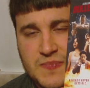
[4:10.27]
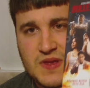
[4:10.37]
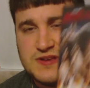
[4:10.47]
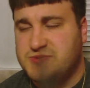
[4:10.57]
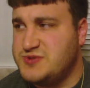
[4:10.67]

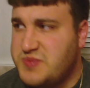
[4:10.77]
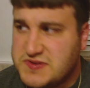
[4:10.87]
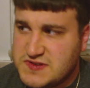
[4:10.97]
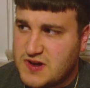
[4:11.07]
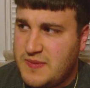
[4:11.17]
because it was
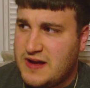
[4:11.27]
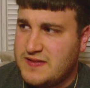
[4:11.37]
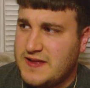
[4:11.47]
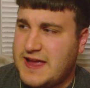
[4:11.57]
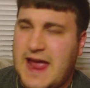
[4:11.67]
supposed to come out
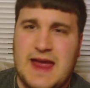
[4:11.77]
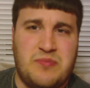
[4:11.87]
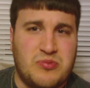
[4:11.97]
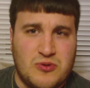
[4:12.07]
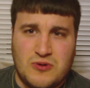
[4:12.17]
in like
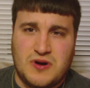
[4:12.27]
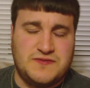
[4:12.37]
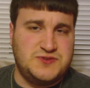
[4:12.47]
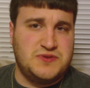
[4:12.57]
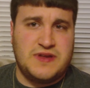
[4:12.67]
April
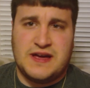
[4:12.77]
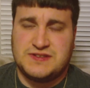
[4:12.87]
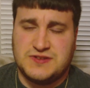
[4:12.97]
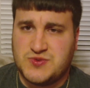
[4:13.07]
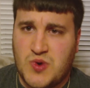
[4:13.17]
of
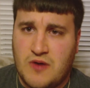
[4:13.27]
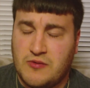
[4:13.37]
2012.